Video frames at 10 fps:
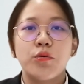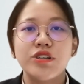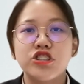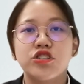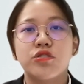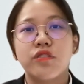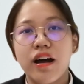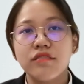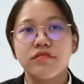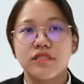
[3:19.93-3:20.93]
which
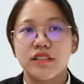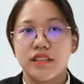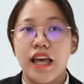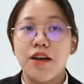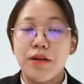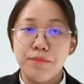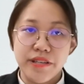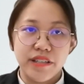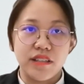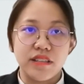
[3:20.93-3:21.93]
ground the
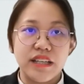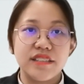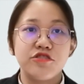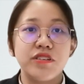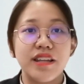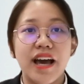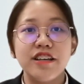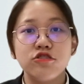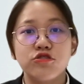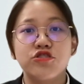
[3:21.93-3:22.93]
applicant is
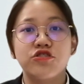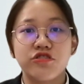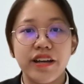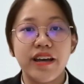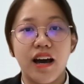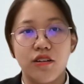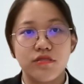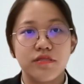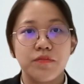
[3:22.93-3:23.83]
relying to strike out.